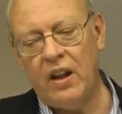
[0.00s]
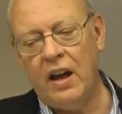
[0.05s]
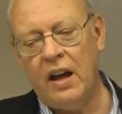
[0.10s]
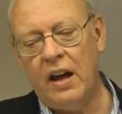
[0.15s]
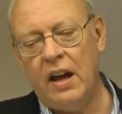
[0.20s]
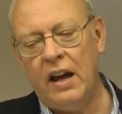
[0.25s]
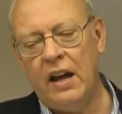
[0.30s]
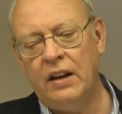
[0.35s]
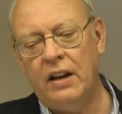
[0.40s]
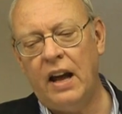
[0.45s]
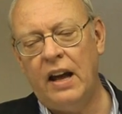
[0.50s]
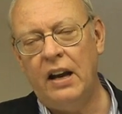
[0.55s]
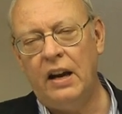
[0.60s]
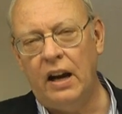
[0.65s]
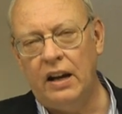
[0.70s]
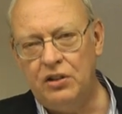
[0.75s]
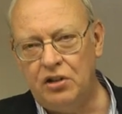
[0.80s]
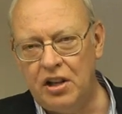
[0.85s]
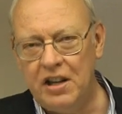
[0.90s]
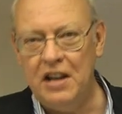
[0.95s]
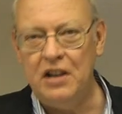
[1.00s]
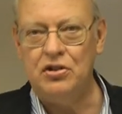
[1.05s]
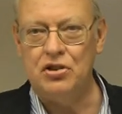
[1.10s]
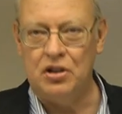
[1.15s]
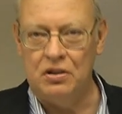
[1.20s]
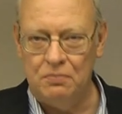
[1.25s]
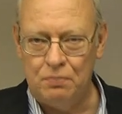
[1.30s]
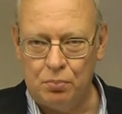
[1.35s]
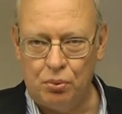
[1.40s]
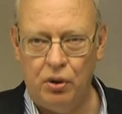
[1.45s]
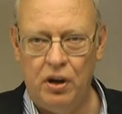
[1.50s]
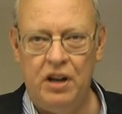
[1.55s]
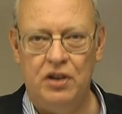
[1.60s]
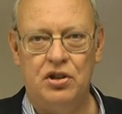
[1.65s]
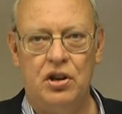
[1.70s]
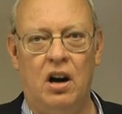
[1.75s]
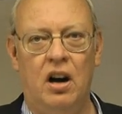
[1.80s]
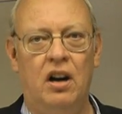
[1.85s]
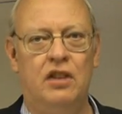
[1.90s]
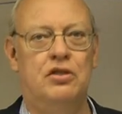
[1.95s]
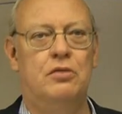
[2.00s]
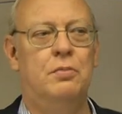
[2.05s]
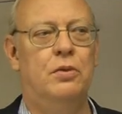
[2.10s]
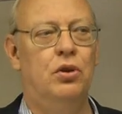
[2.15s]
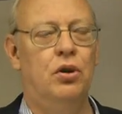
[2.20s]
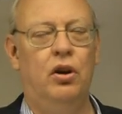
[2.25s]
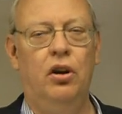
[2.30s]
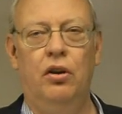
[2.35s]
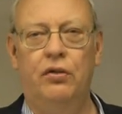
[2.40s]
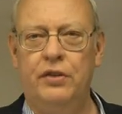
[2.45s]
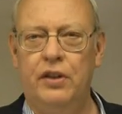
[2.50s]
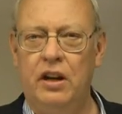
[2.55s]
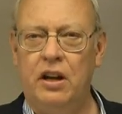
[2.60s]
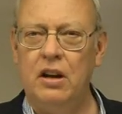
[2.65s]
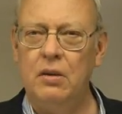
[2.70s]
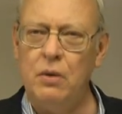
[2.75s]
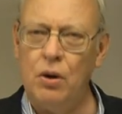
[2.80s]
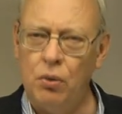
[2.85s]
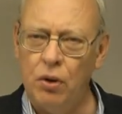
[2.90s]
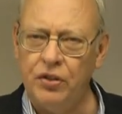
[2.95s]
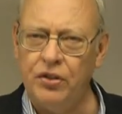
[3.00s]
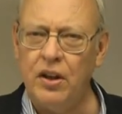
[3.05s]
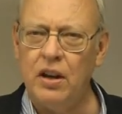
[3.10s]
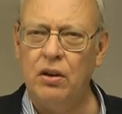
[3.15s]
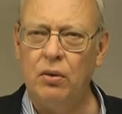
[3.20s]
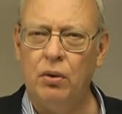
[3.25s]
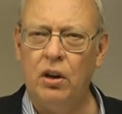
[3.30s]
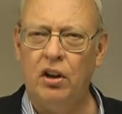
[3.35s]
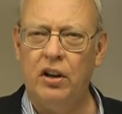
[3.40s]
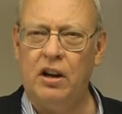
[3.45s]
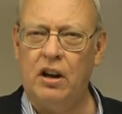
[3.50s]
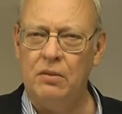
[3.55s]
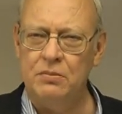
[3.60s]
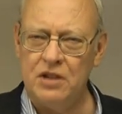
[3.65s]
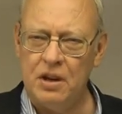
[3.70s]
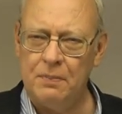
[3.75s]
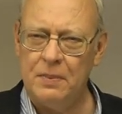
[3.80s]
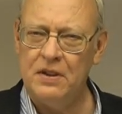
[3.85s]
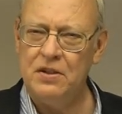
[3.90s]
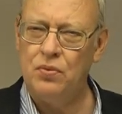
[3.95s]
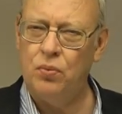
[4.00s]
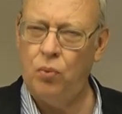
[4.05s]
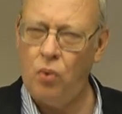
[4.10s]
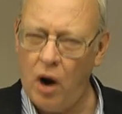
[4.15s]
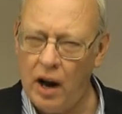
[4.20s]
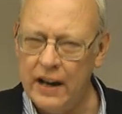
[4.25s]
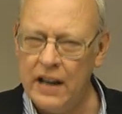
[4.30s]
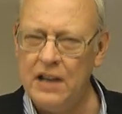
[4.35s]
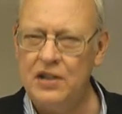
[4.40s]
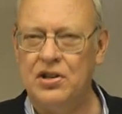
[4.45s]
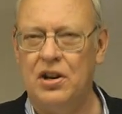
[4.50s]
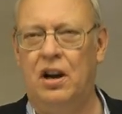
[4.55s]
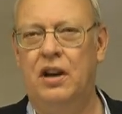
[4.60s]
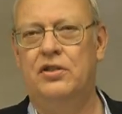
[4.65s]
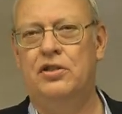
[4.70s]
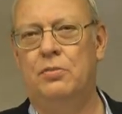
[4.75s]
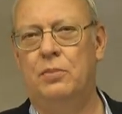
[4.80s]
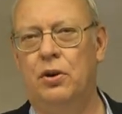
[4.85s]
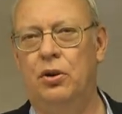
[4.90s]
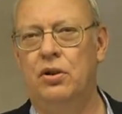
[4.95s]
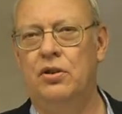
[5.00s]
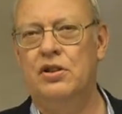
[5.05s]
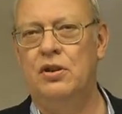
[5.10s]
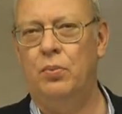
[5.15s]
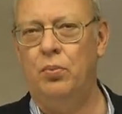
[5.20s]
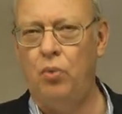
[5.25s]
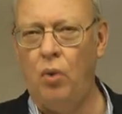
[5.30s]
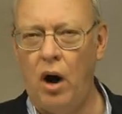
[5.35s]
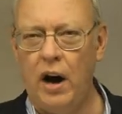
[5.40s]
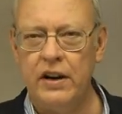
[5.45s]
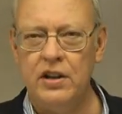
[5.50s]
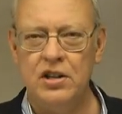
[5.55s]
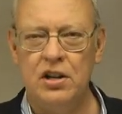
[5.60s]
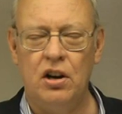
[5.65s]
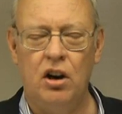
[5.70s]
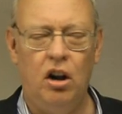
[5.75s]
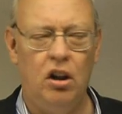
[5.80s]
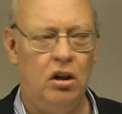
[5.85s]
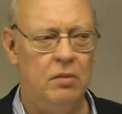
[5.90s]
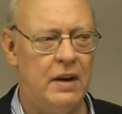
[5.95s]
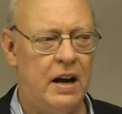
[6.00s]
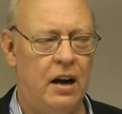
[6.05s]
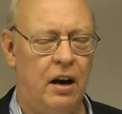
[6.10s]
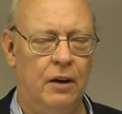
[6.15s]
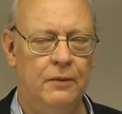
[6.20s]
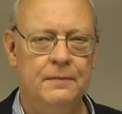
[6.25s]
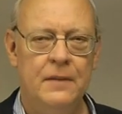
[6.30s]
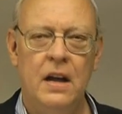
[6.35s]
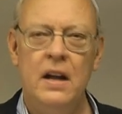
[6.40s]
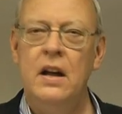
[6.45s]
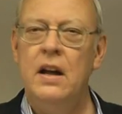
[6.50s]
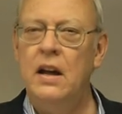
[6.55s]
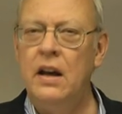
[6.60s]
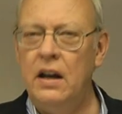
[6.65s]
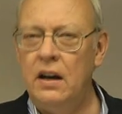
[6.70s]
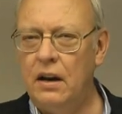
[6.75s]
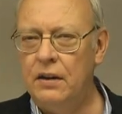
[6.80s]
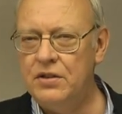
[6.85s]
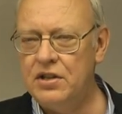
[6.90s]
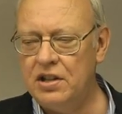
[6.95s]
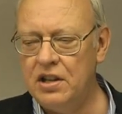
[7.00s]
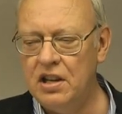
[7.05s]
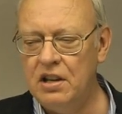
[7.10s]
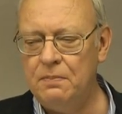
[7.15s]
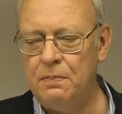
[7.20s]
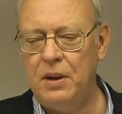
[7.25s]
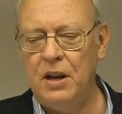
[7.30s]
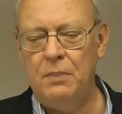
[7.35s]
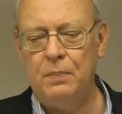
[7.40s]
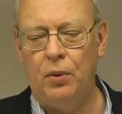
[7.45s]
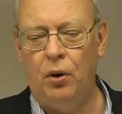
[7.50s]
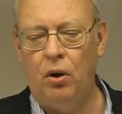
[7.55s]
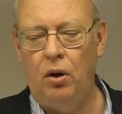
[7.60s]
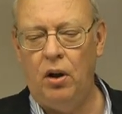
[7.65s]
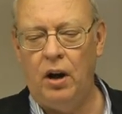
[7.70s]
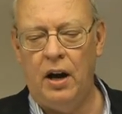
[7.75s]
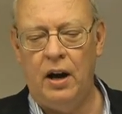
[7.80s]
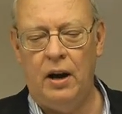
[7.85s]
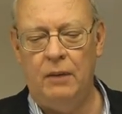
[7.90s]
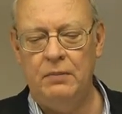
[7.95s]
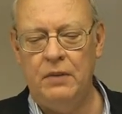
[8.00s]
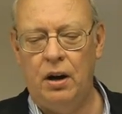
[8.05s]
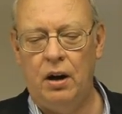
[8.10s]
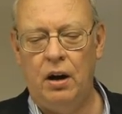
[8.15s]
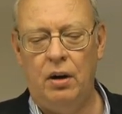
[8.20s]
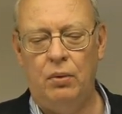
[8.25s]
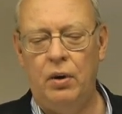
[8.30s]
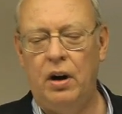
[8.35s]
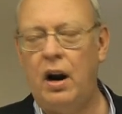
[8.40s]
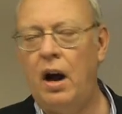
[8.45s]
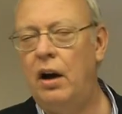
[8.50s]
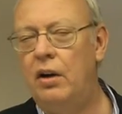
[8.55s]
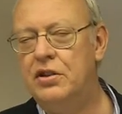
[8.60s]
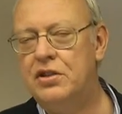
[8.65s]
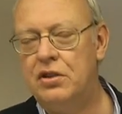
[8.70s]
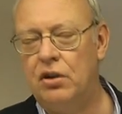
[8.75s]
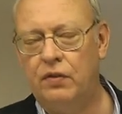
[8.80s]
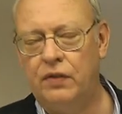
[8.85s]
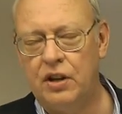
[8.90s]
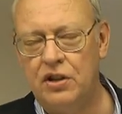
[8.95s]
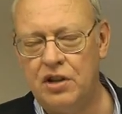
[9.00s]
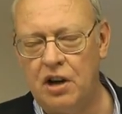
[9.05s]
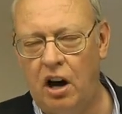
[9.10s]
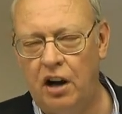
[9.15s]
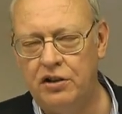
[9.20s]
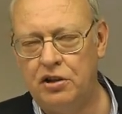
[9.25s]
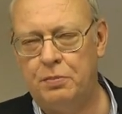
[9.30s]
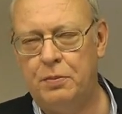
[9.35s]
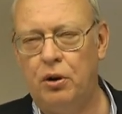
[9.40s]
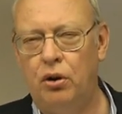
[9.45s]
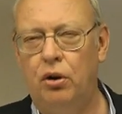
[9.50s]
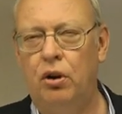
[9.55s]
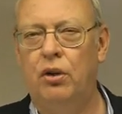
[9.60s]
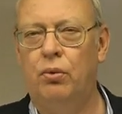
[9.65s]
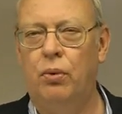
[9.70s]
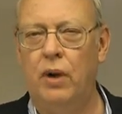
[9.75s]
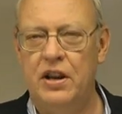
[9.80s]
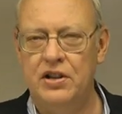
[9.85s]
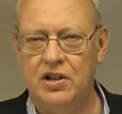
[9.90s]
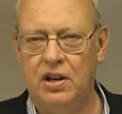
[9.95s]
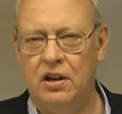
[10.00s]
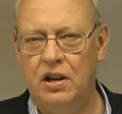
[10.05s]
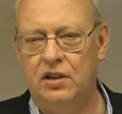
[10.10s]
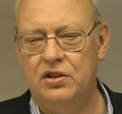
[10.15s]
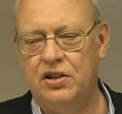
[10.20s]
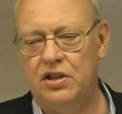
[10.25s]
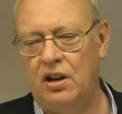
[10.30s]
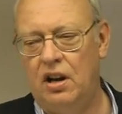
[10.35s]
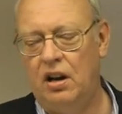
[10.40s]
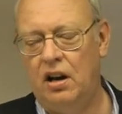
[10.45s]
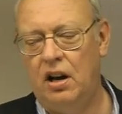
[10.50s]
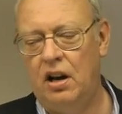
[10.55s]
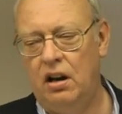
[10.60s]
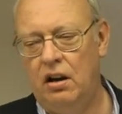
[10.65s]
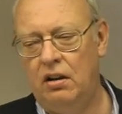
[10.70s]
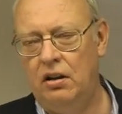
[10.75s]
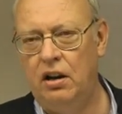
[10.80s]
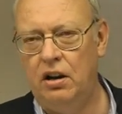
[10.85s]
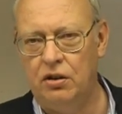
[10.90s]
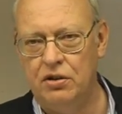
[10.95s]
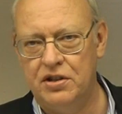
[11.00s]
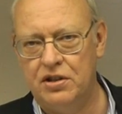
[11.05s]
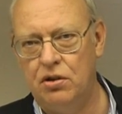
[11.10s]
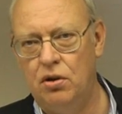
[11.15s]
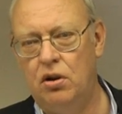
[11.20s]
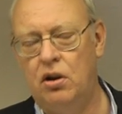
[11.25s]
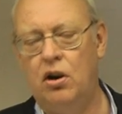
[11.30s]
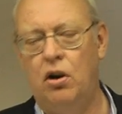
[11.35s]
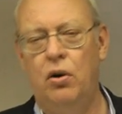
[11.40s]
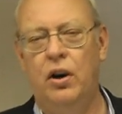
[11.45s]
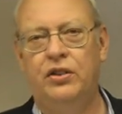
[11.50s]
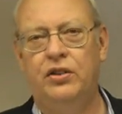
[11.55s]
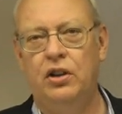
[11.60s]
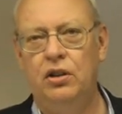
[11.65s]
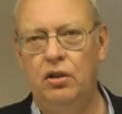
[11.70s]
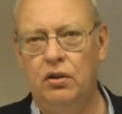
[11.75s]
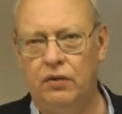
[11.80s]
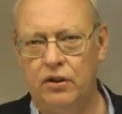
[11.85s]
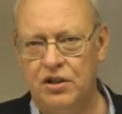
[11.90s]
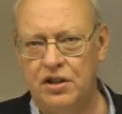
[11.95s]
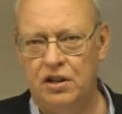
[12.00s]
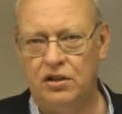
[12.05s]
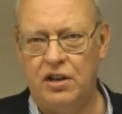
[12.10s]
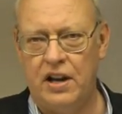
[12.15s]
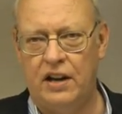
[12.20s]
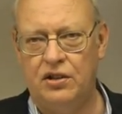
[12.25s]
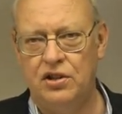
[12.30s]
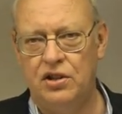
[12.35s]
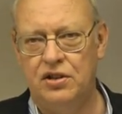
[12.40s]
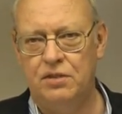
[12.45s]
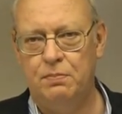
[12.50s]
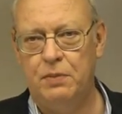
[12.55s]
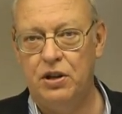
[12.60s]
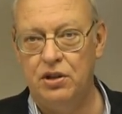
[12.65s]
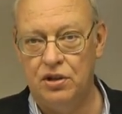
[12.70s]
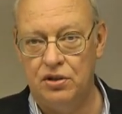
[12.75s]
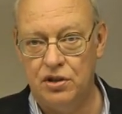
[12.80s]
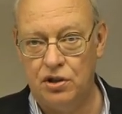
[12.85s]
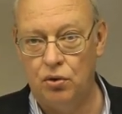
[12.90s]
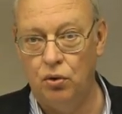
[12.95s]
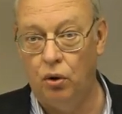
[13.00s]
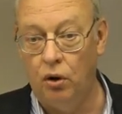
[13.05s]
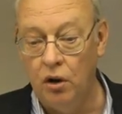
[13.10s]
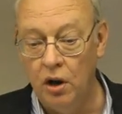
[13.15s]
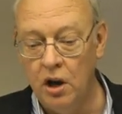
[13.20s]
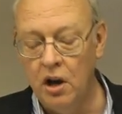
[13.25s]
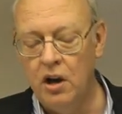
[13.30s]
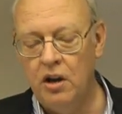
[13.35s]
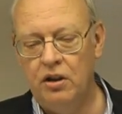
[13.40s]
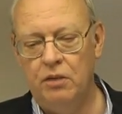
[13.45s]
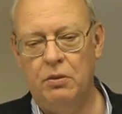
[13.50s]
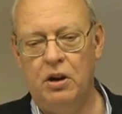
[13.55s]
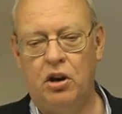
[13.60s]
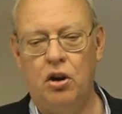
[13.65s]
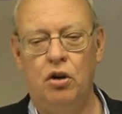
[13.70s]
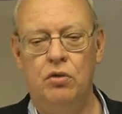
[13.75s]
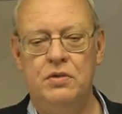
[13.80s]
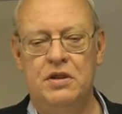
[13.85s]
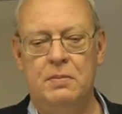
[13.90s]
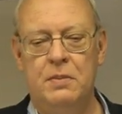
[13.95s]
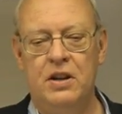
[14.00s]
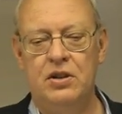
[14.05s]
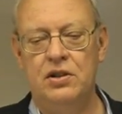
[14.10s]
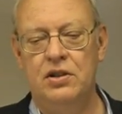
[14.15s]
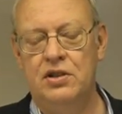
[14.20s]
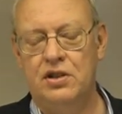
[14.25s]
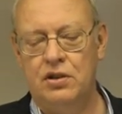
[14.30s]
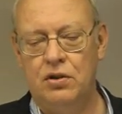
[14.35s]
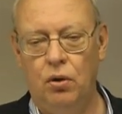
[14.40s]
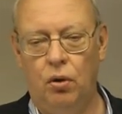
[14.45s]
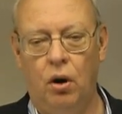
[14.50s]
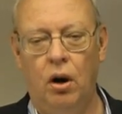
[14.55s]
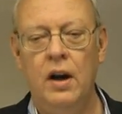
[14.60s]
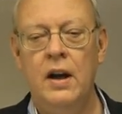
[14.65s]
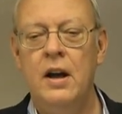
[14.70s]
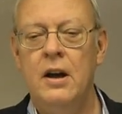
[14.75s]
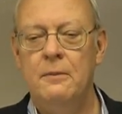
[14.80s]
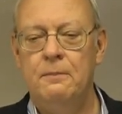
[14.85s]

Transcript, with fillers: and, and I teach and preach entrepreneurial thinking, but one thing that really comes up is what is entrepreneurship? What is it all about? And I've seen people, um, uh, when I served as entrepreneur in residence a, uh, uh, year or so ago at the University of Texas Business School, the McCombs Business School,